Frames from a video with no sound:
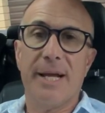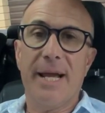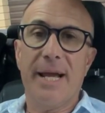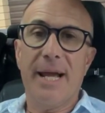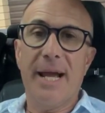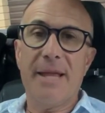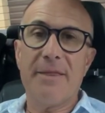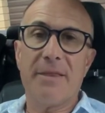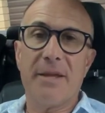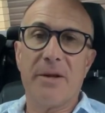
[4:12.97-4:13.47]

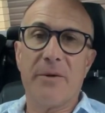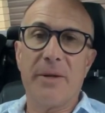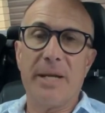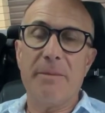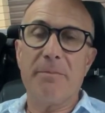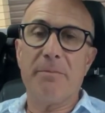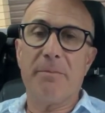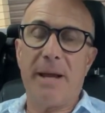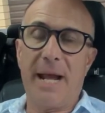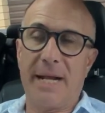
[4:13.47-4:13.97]
and they're
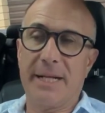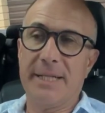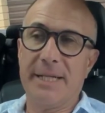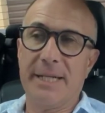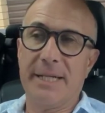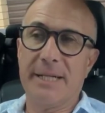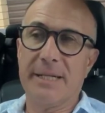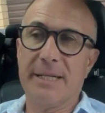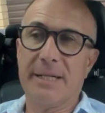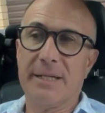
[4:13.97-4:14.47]

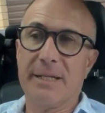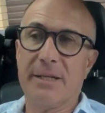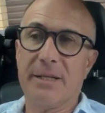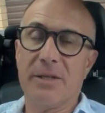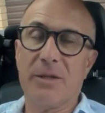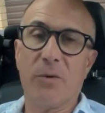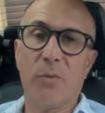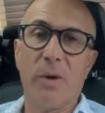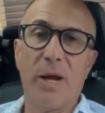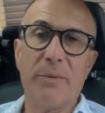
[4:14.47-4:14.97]
impacting
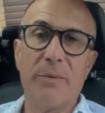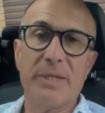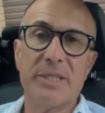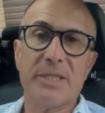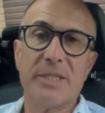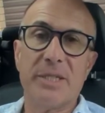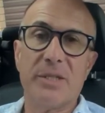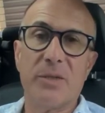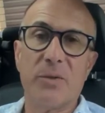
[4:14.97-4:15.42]
the way we see